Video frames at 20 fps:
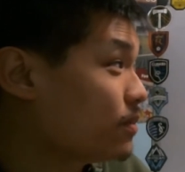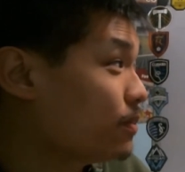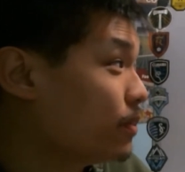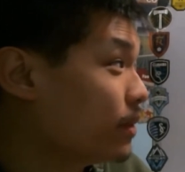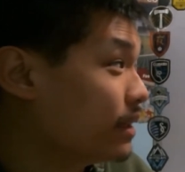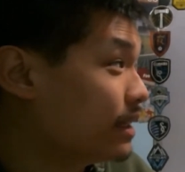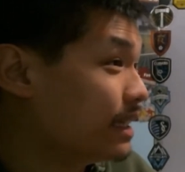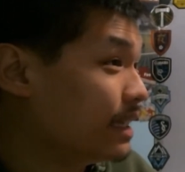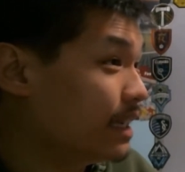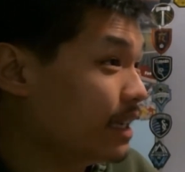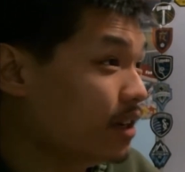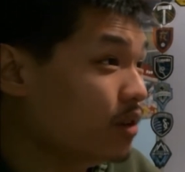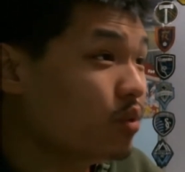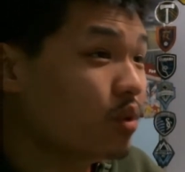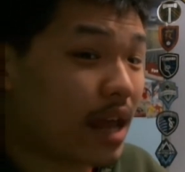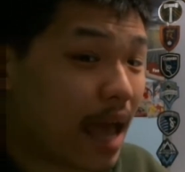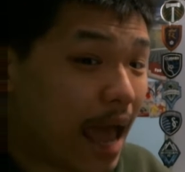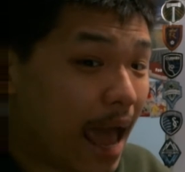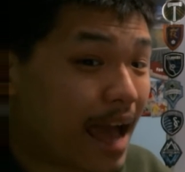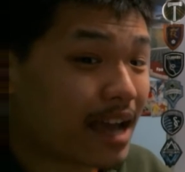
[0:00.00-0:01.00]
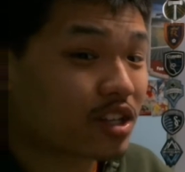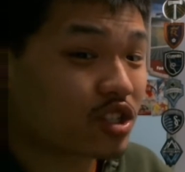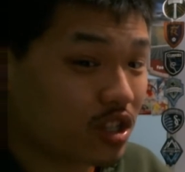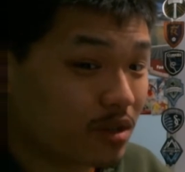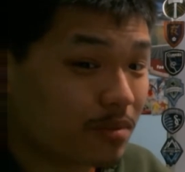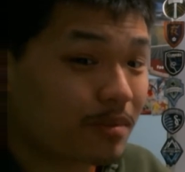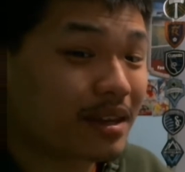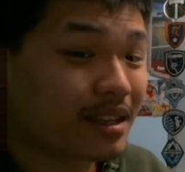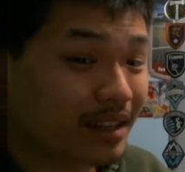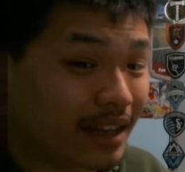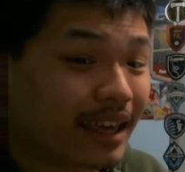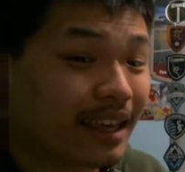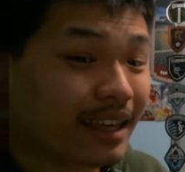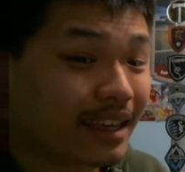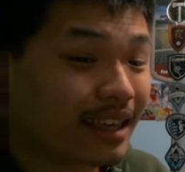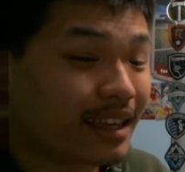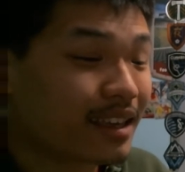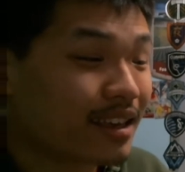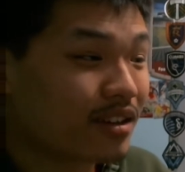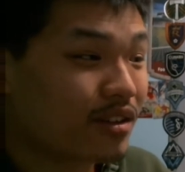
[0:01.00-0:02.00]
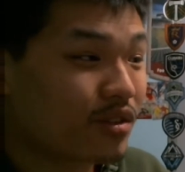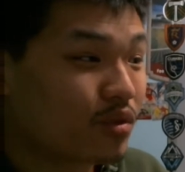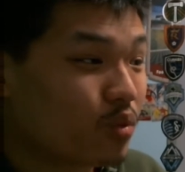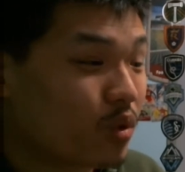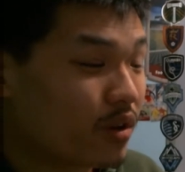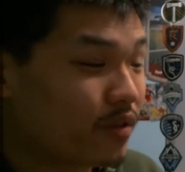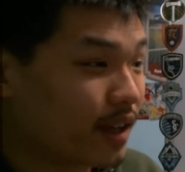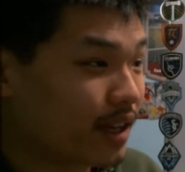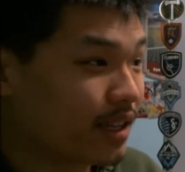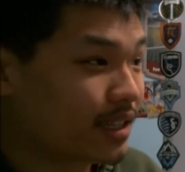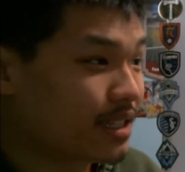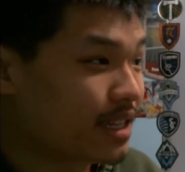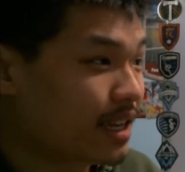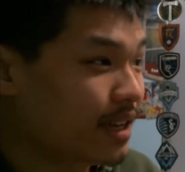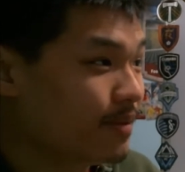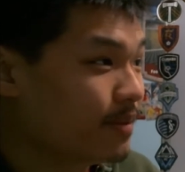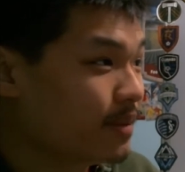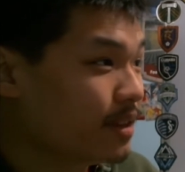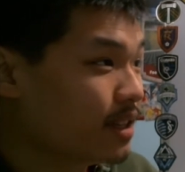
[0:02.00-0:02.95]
but he would actually be linked with a team